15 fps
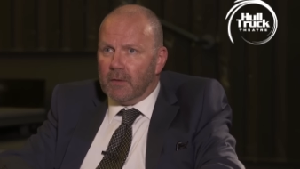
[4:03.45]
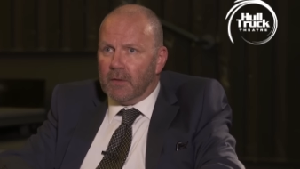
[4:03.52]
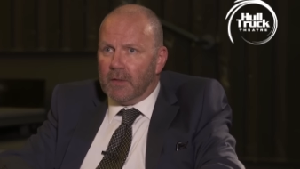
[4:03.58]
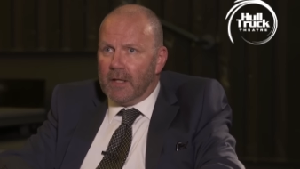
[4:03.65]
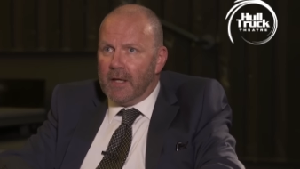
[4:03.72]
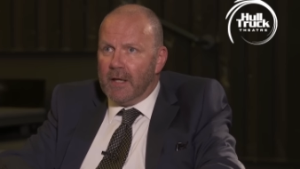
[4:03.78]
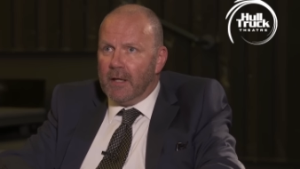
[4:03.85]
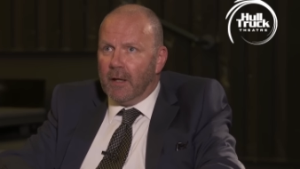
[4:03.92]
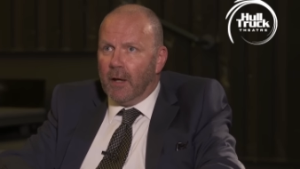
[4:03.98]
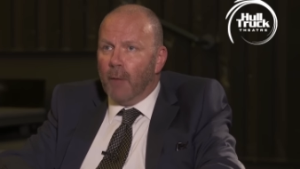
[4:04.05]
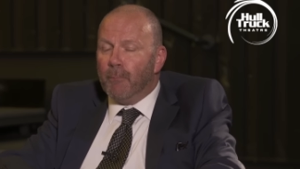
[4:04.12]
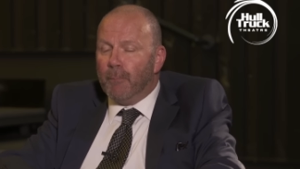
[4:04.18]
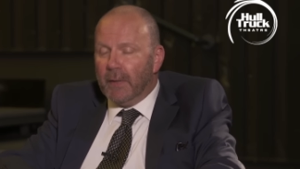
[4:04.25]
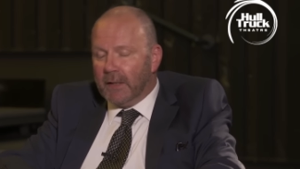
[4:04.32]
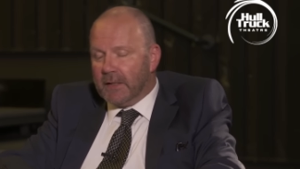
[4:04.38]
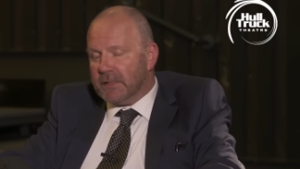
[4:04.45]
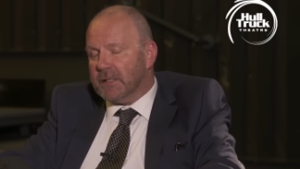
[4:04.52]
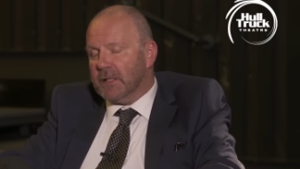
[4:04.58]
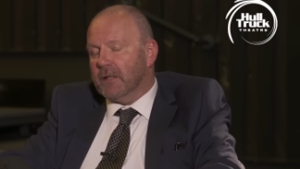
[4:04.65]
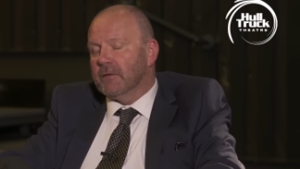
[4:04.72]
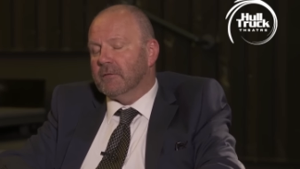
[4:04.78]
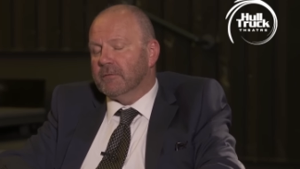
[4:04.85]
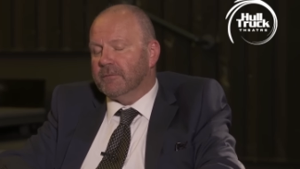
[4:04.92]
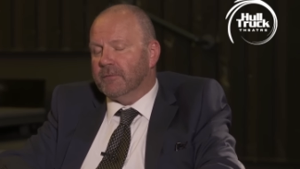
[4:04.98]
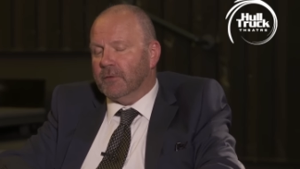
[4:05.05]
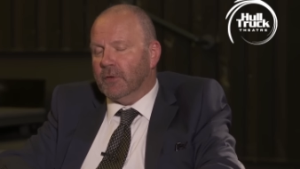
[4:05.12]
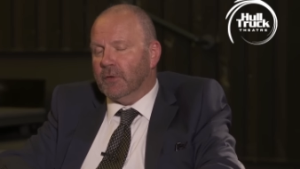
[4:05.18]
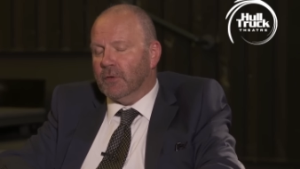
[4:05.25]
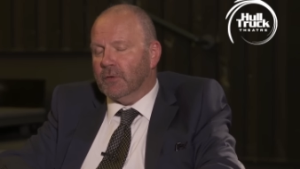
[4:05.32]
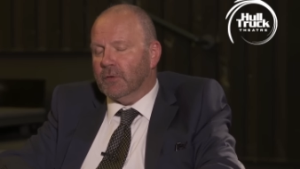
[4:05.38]
the ability
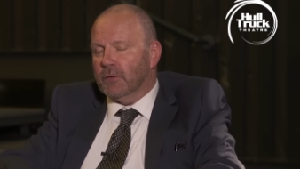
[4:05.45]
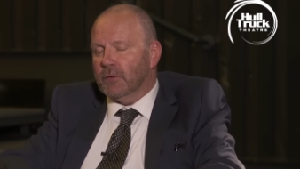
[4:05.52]
for